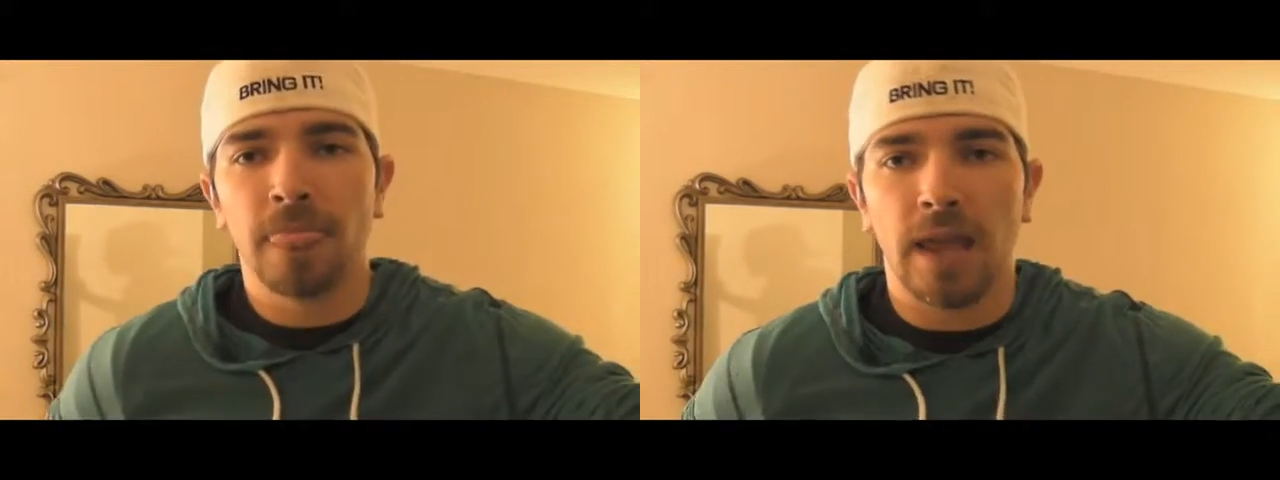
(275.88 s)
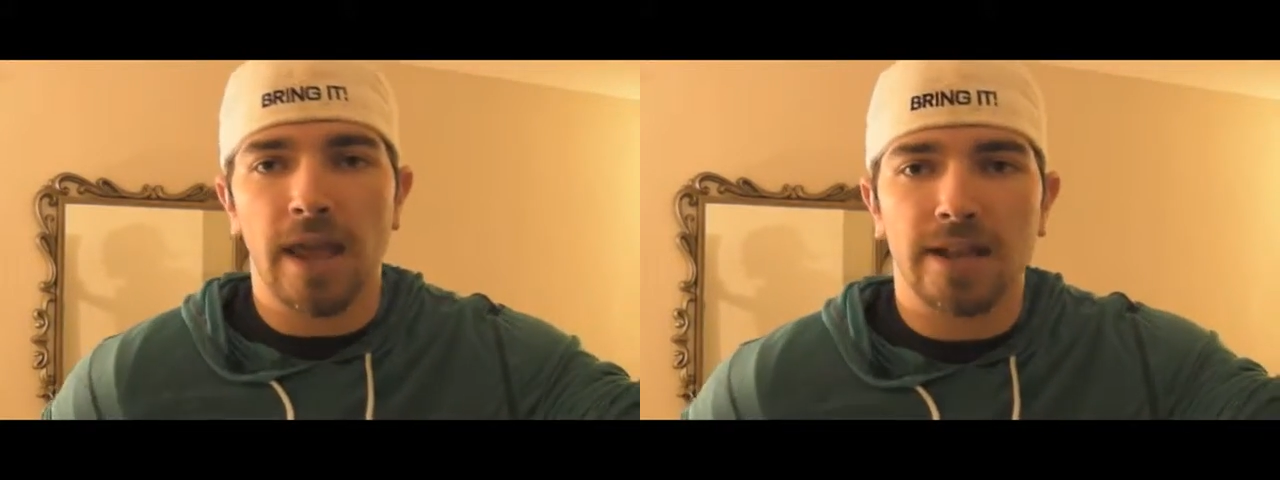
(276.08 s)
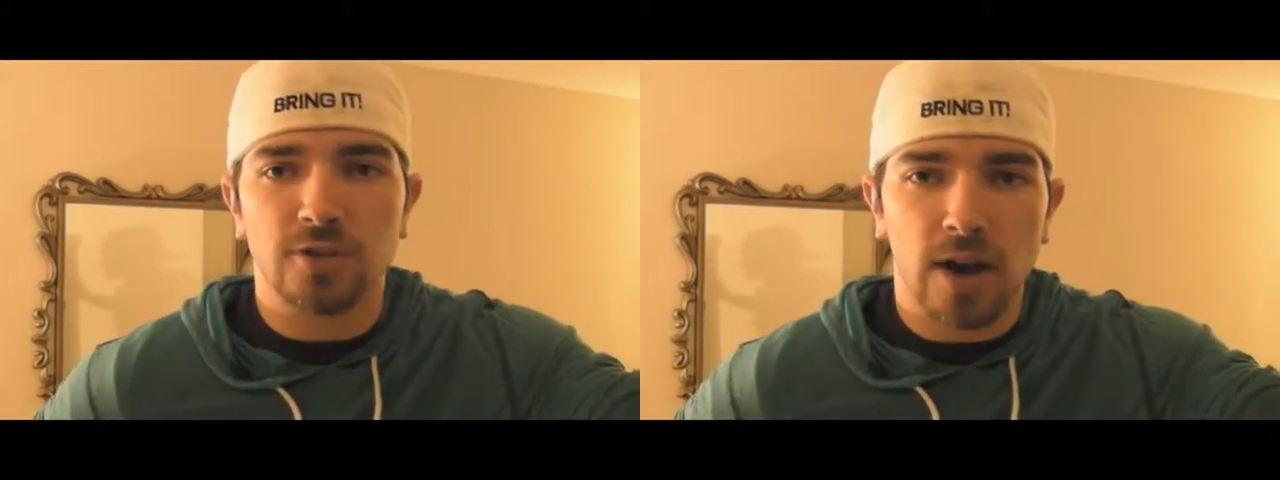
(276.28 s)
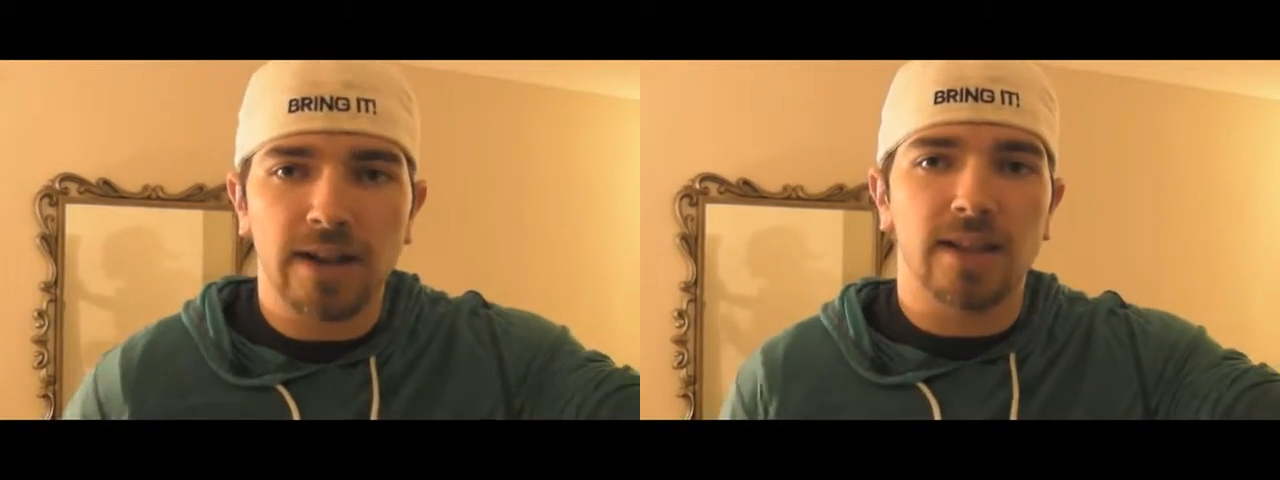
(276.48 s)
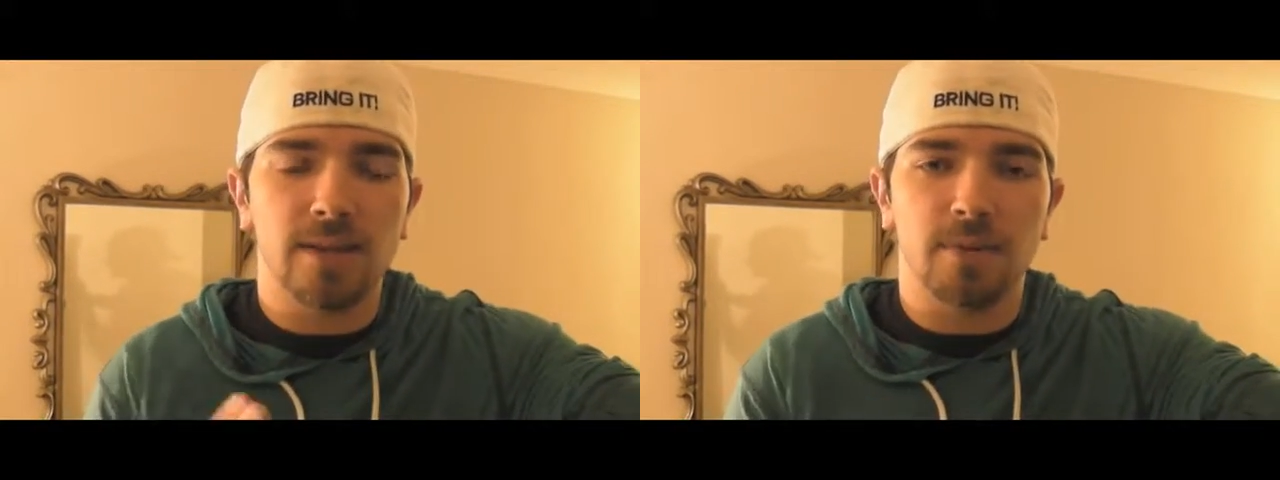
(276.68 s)
And I try
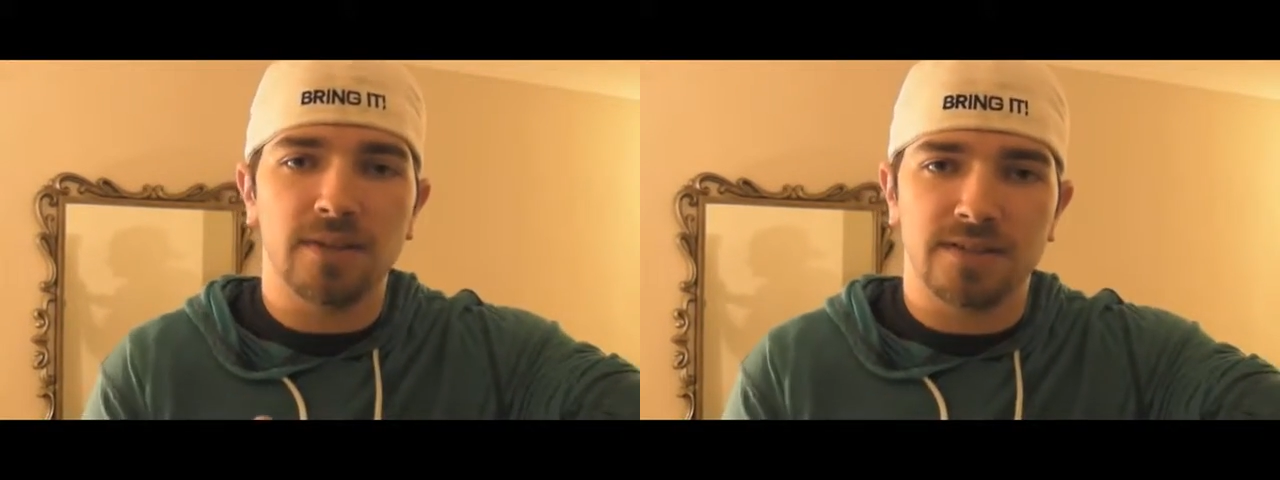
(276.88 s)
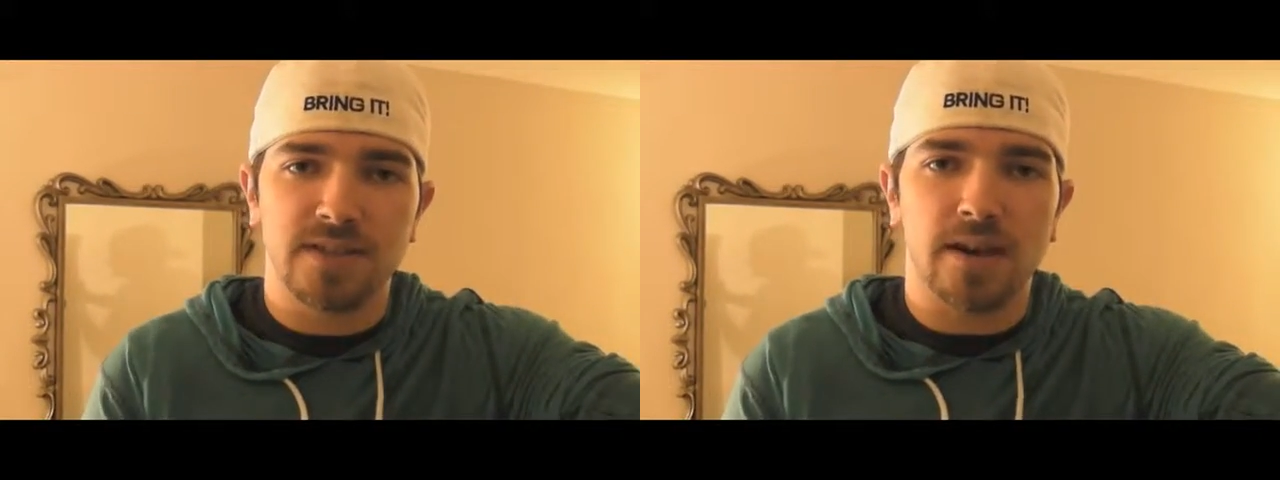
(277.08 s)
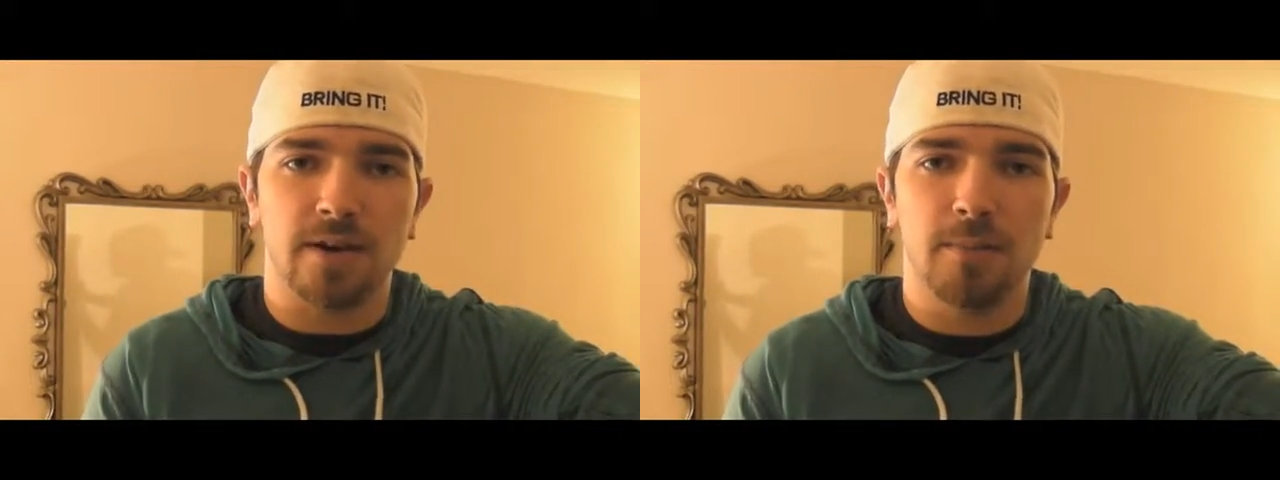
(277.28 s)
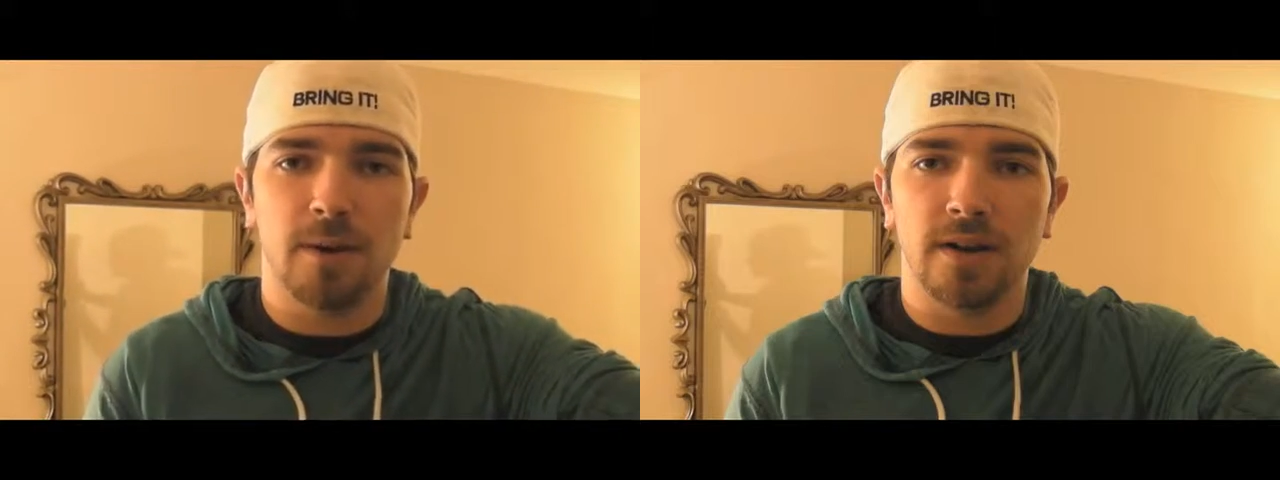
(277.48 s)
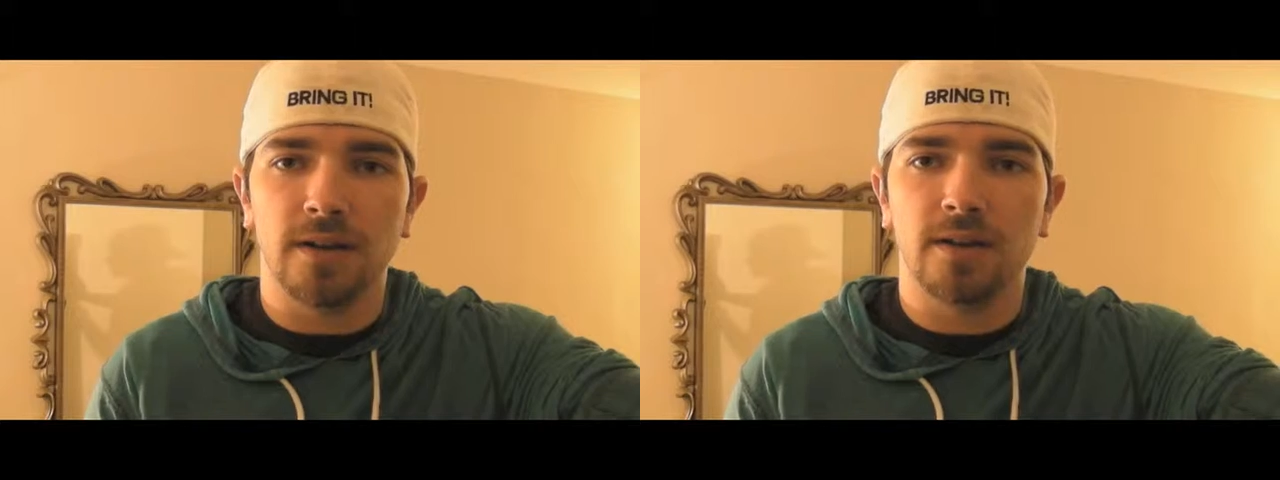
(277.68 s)
to keep it in the center,
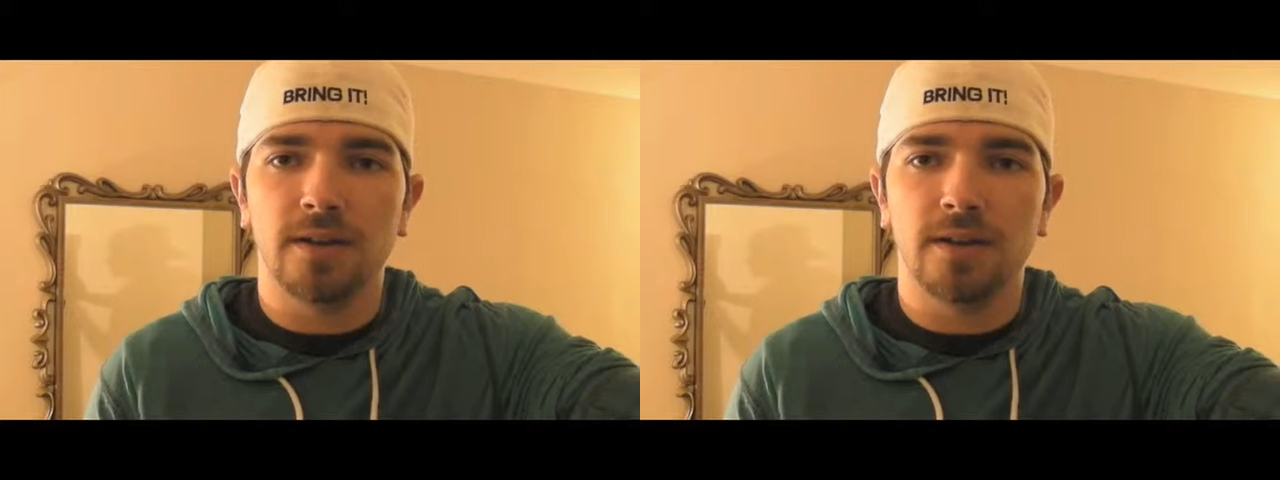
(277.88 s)
but